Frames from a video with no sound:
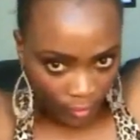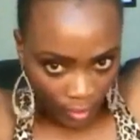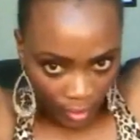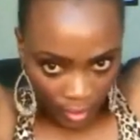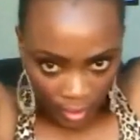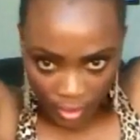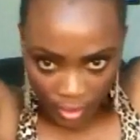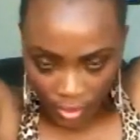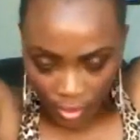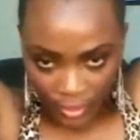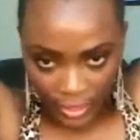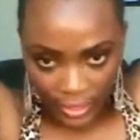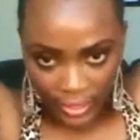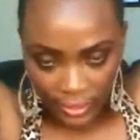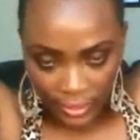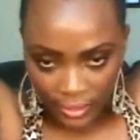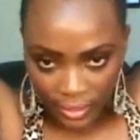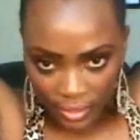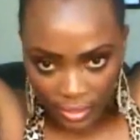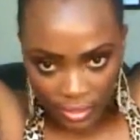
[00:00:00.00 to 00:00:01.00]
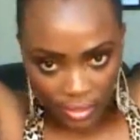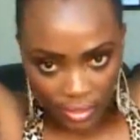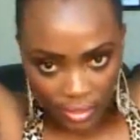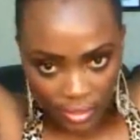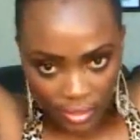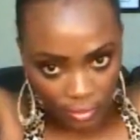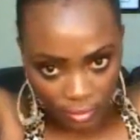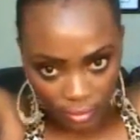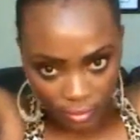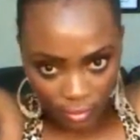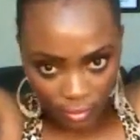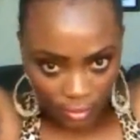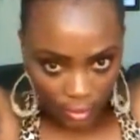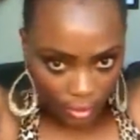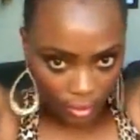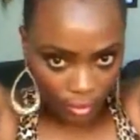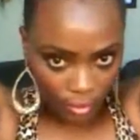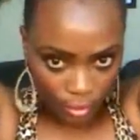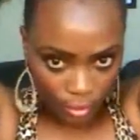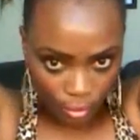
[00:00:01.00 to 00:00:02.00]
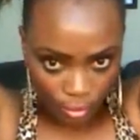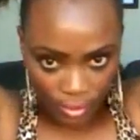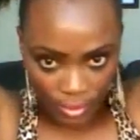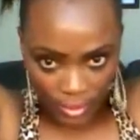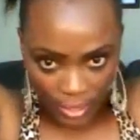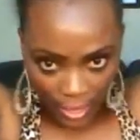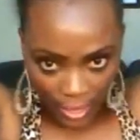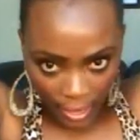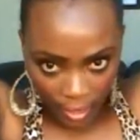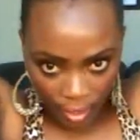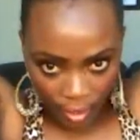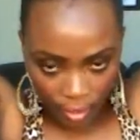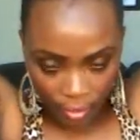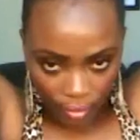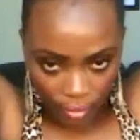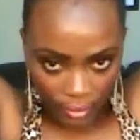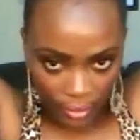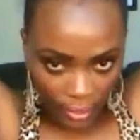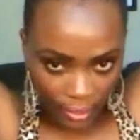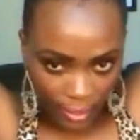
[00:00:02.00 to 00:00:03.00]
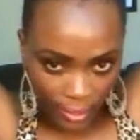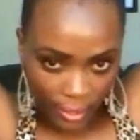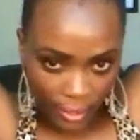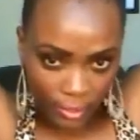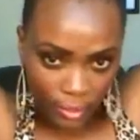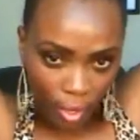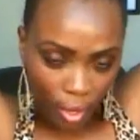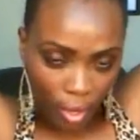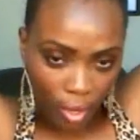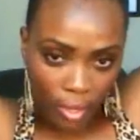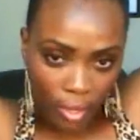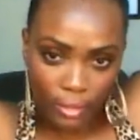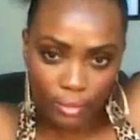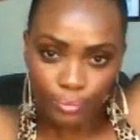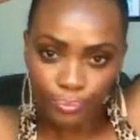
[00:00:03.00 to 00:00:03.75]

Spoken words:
so that it doesn't loose out any at all.